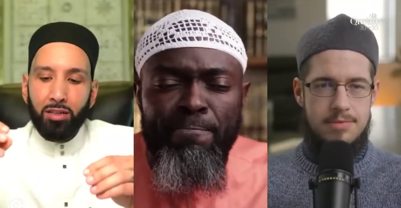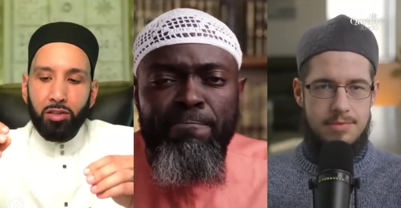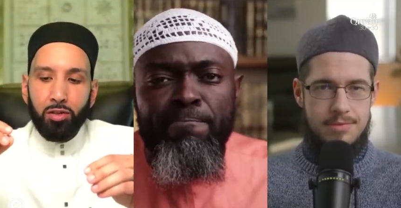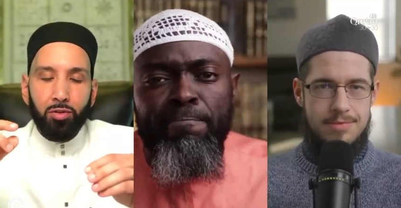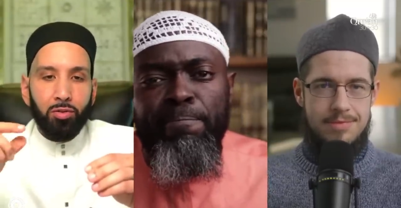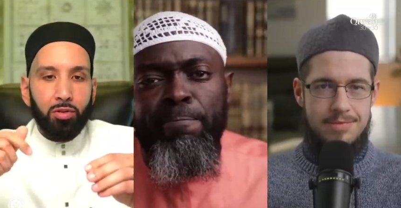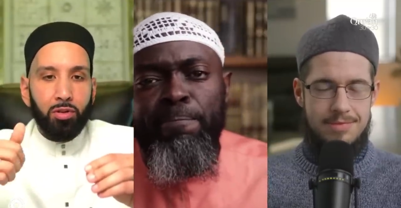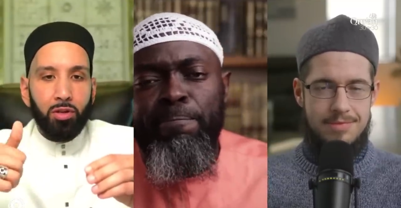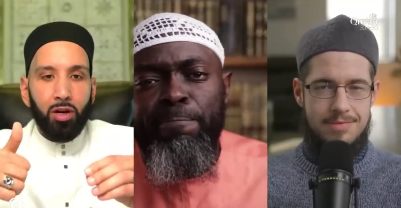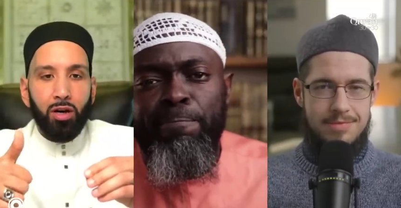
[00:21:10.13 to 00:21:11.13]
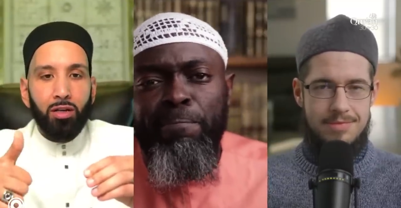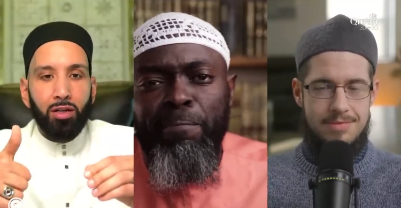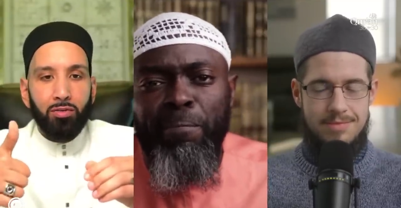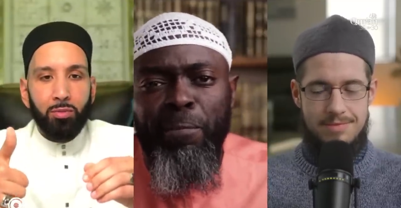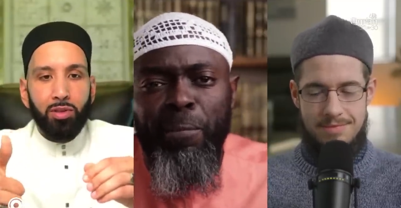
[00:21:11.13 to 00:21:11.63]
Speaker 1: So the
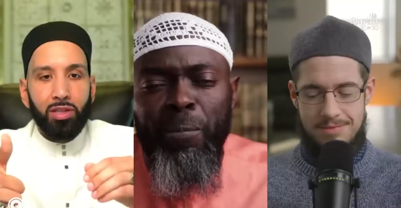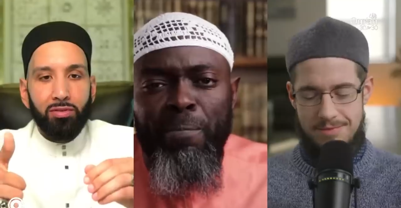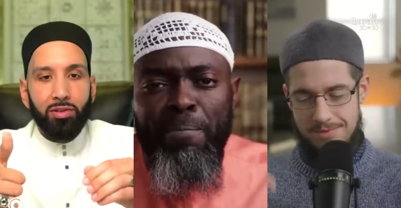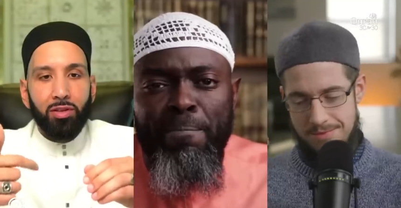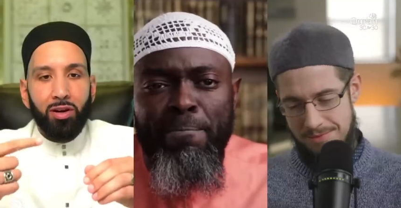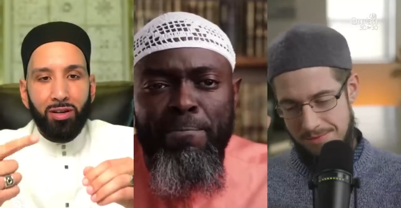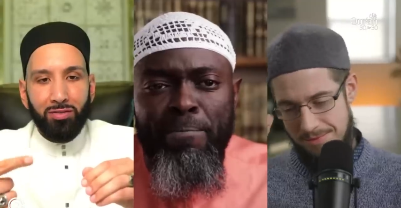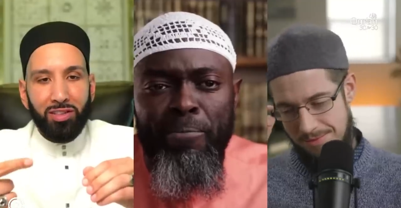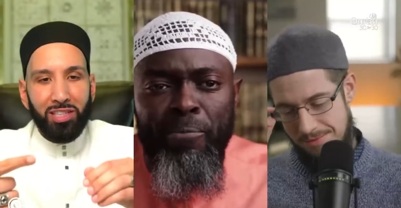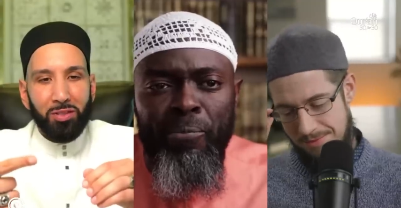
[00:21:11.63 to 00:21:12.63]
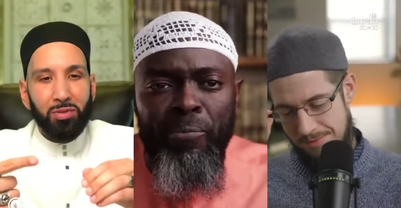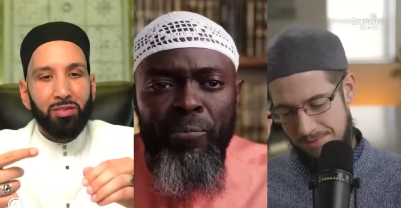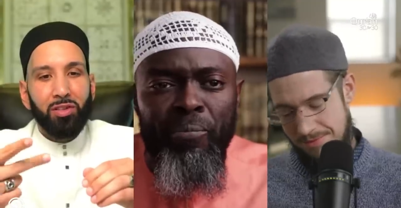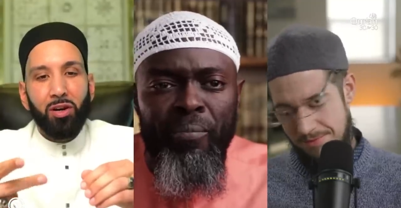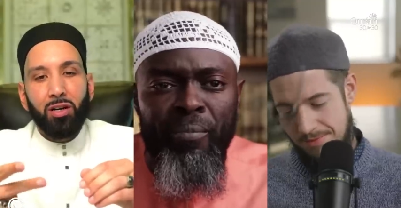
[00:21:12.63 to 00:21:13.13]
heart of the believer, the heart of the
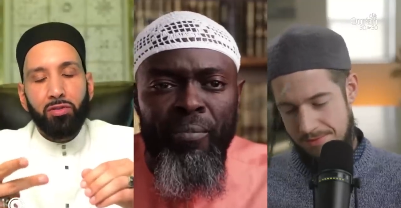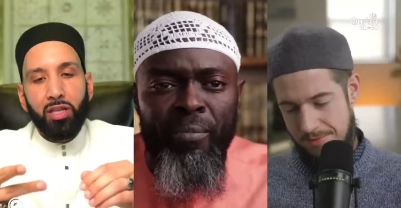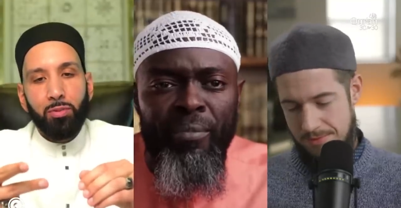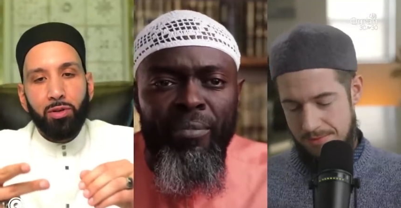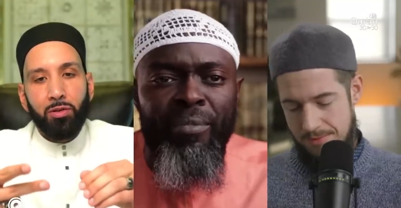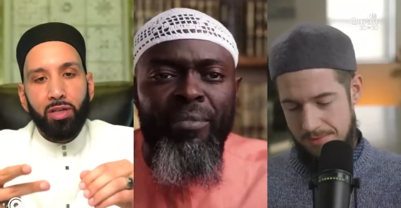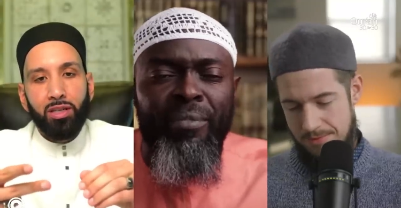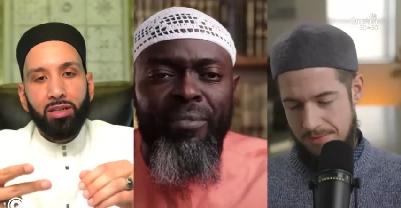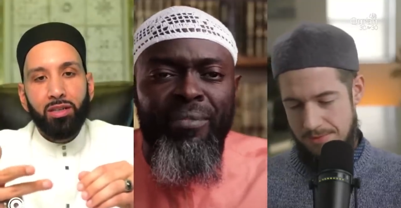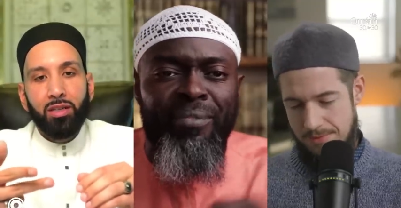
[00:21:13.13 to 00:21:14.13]
disbeliever, the heart of the hypocrite.